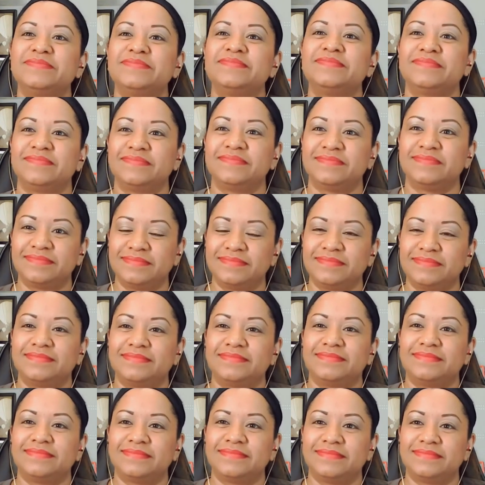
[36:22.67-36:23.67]

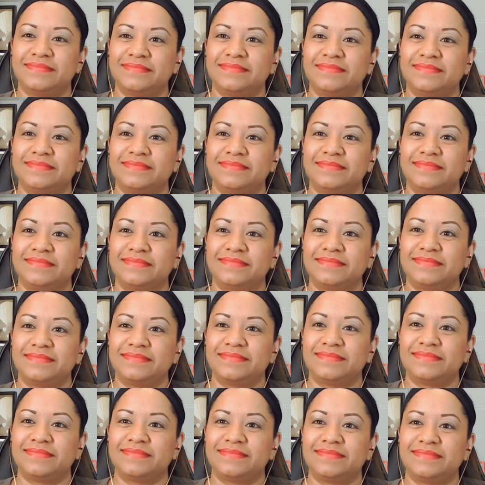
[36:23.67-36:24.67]

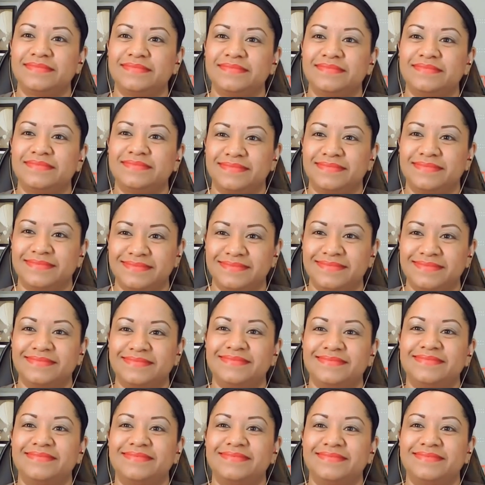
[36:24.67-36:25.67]

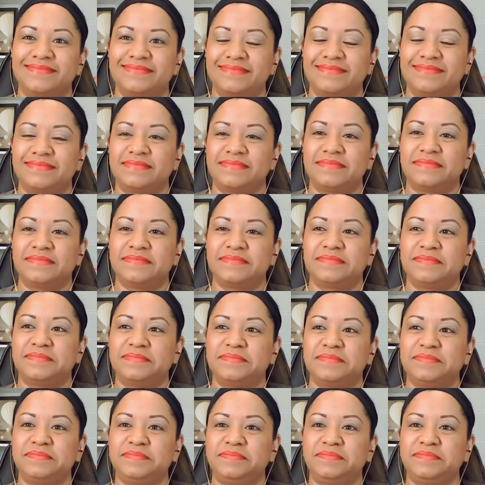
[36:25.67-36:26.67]

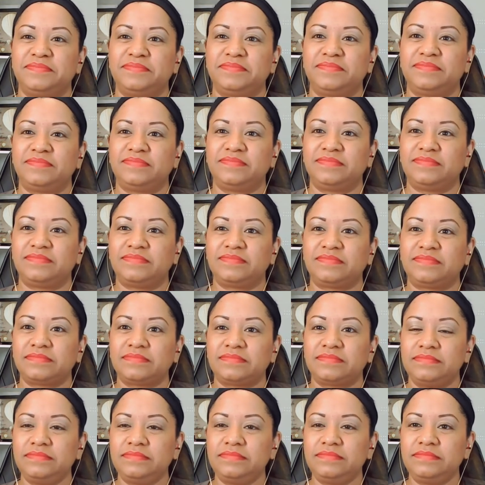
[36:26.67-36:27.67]

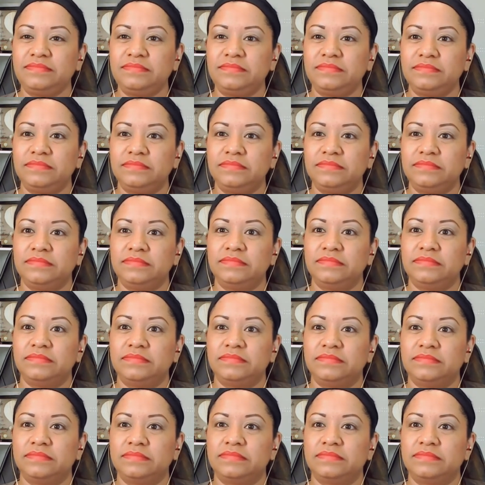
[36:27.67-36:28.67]

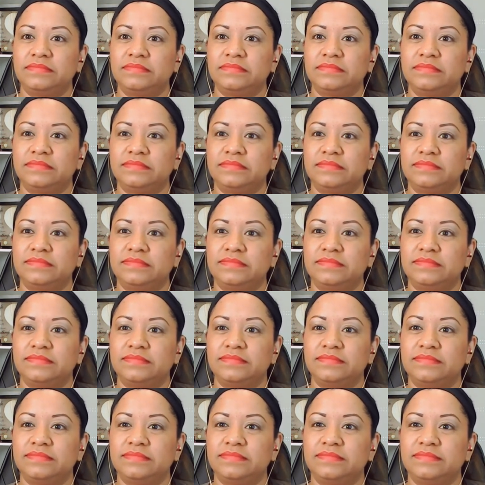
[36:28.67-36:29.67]

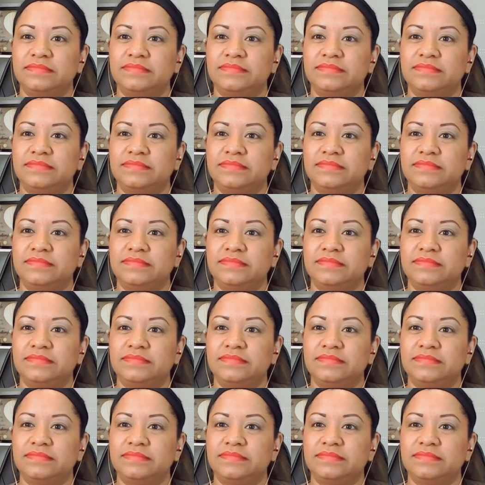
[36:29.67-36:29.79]
(not speaking)